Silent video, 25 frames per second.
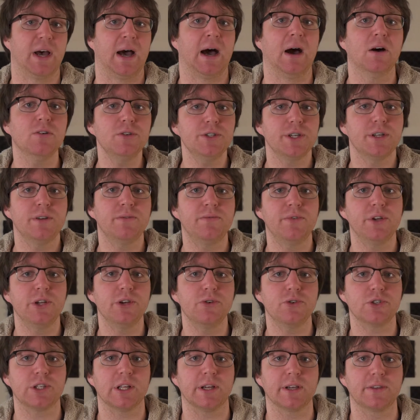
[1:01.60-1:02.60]
out in
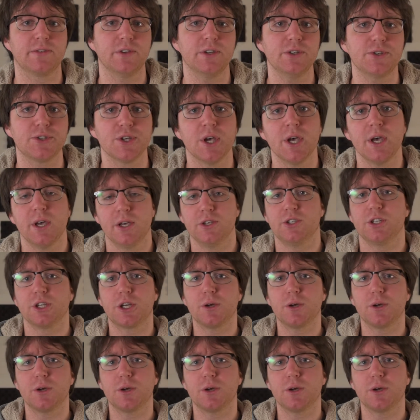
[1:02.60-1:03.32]
videos like this is a